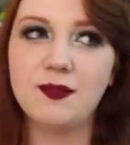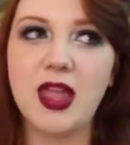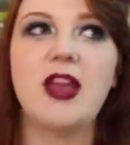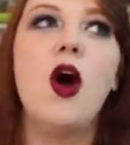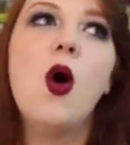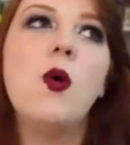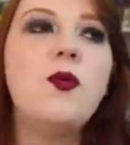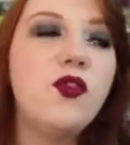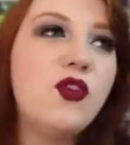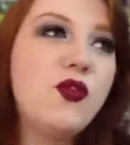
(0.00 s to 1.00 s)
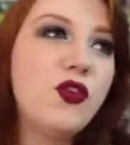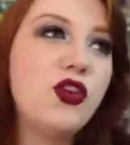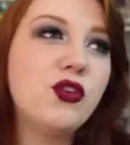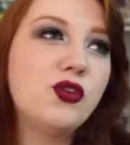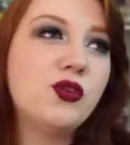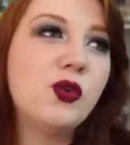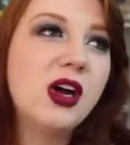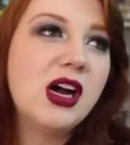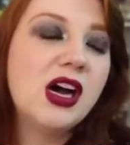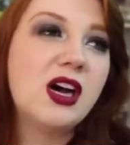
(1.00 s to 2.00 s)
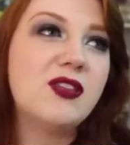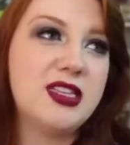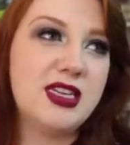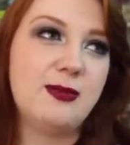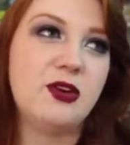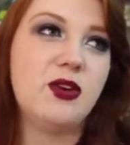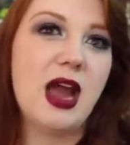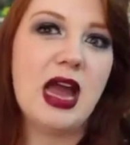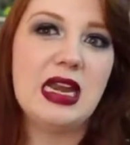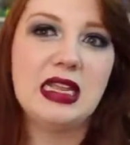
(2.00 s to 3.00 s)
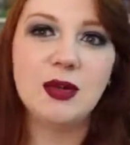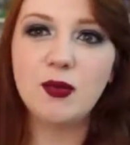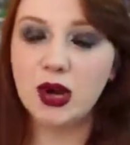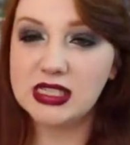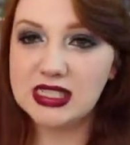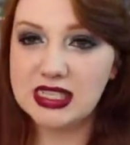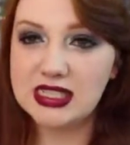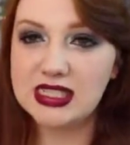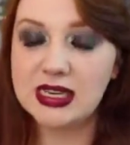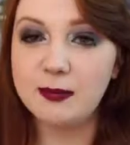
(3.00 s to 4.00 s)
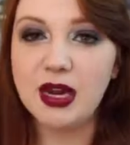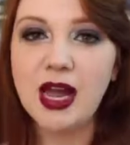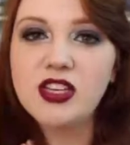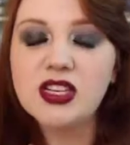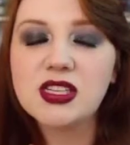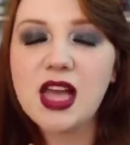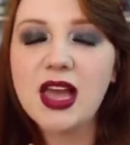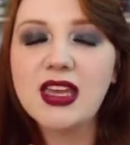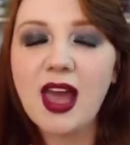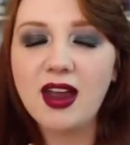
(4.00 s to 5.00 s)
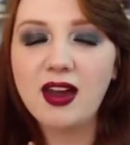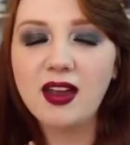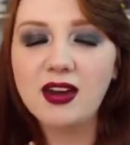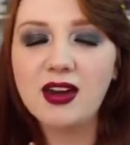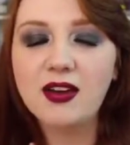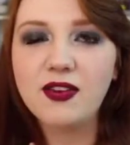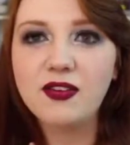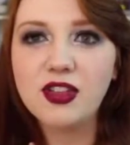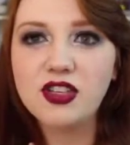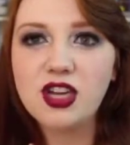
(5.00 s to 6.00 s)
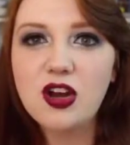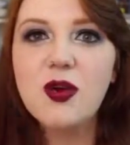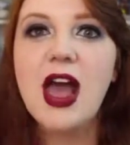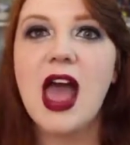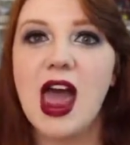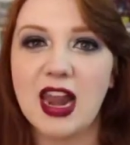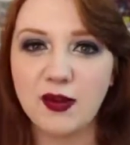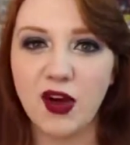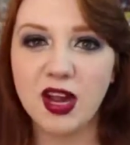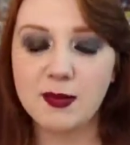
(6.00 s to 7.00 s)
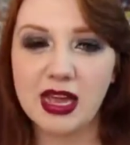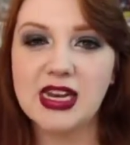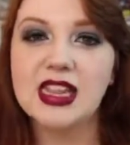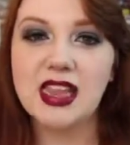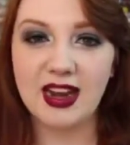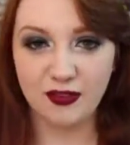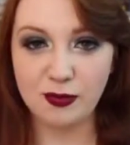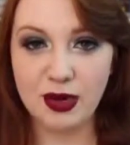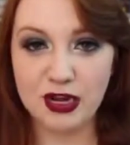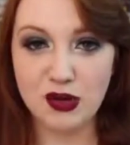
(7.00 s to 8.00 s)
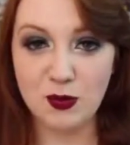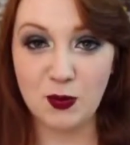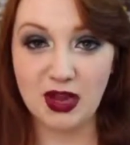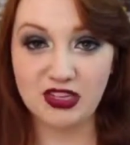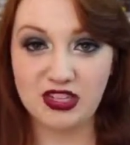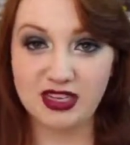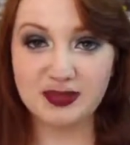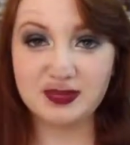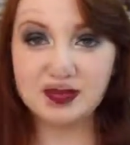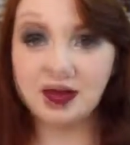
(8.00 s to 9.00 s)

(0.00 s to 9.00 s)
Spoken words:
like hopeful view of a Democrat in the presidency, but I cannot get enough of this show, and I recommend that everybody go and watch it.